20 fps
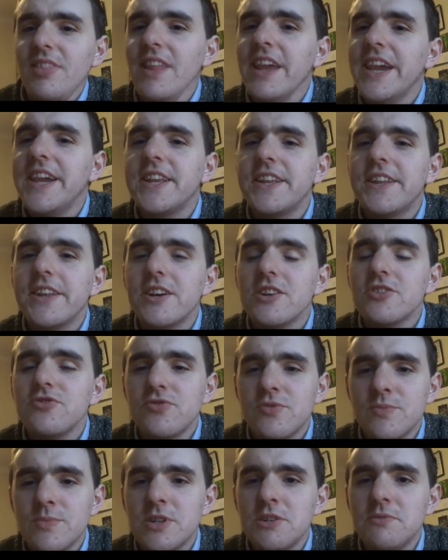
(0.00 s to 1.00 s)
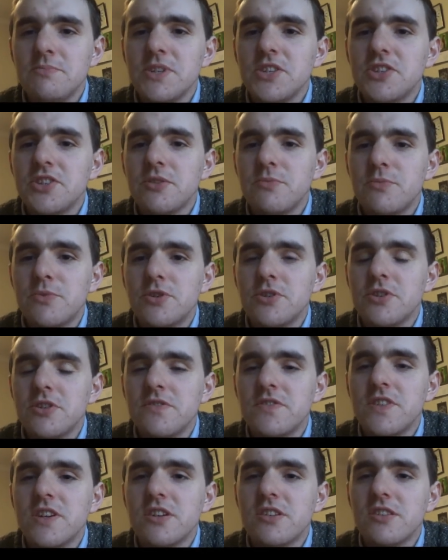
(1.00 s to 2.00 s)
it does remind me somewhat
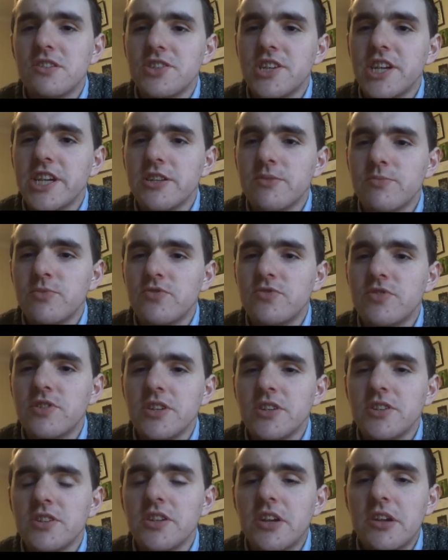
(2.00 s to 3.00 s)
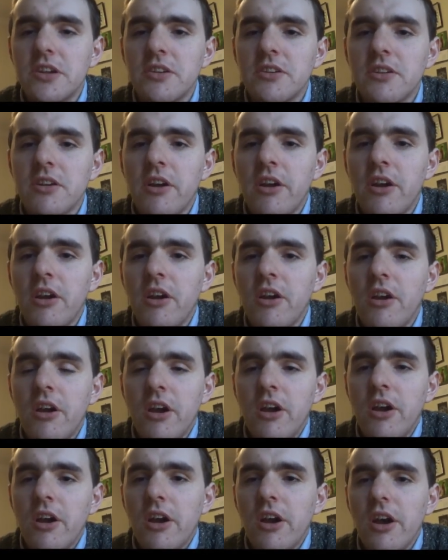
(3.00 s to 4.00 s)
of Douglas Adams' writing.
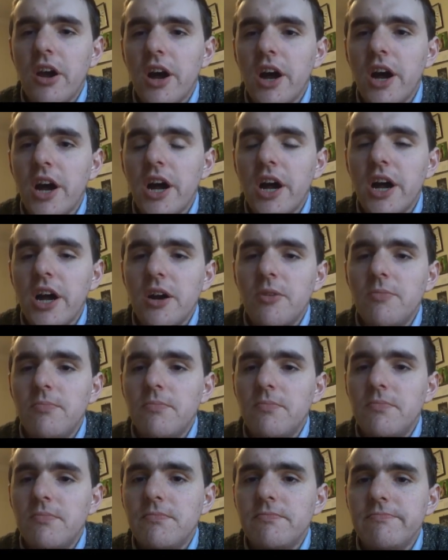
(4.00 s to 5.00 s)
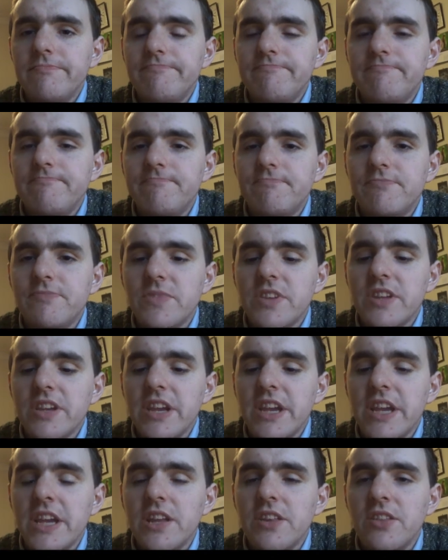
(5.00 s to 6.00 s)
Um,
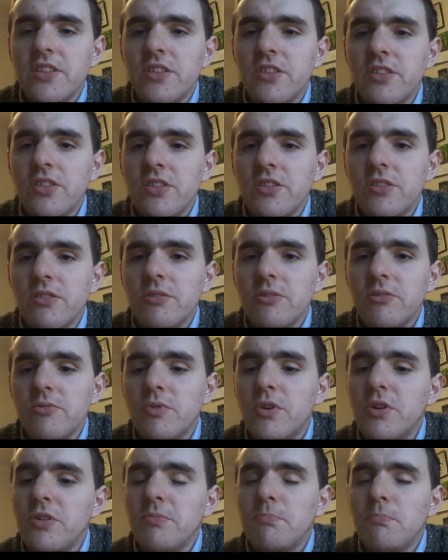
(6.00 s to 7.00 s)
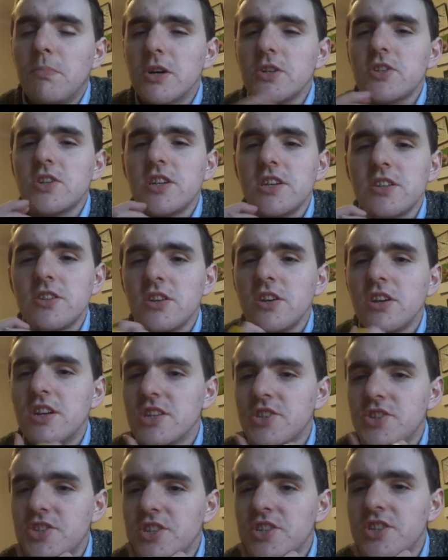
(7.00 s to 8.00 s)
in, well, mostly in the
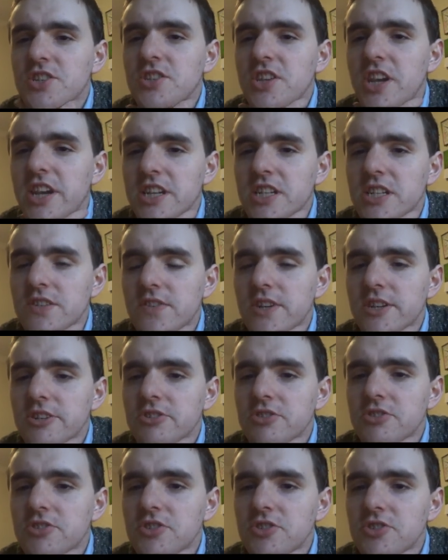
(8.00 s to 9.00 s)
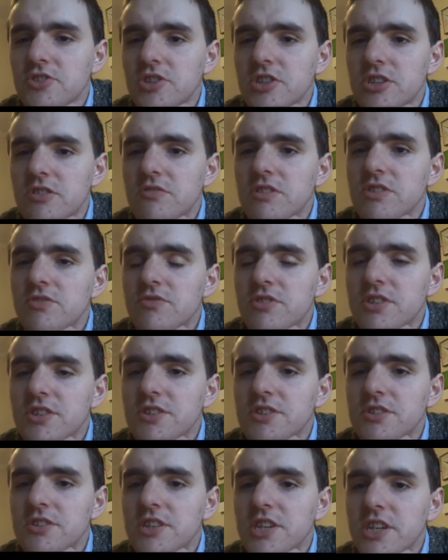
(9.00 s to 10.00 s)
Holistic Detective Agency series
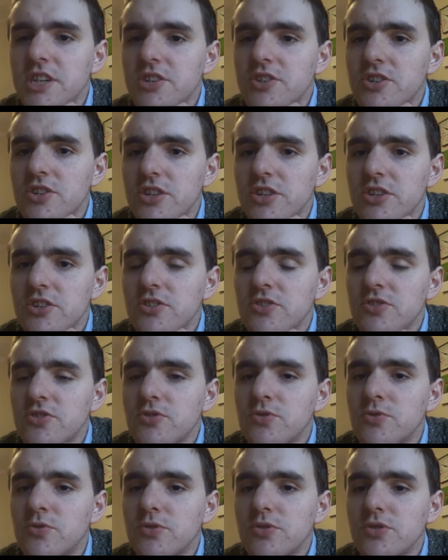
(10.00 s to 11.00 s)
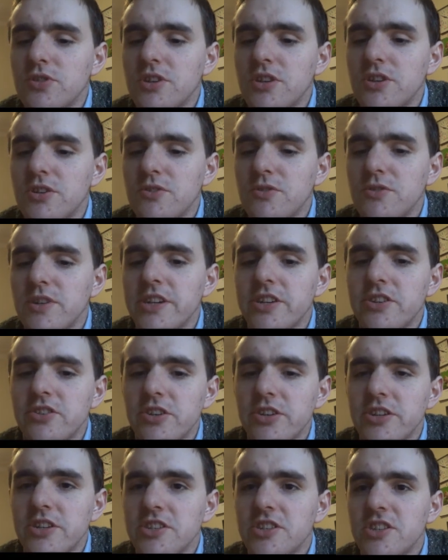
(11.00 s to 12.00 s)
rather than Hitchhikers, although
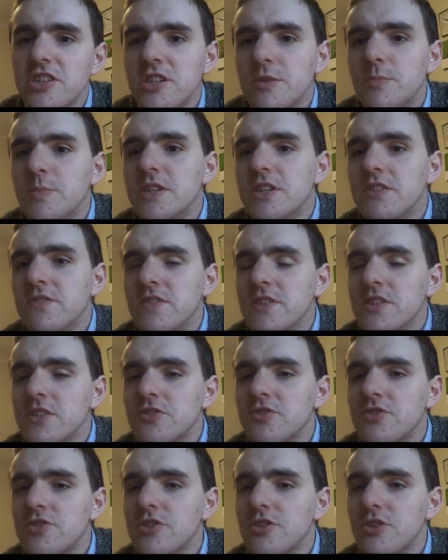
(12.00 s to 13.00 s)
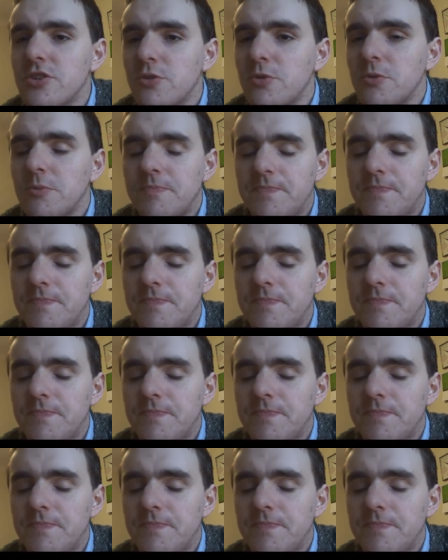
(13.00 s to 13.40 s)
Hitchhikers did a bit of this too,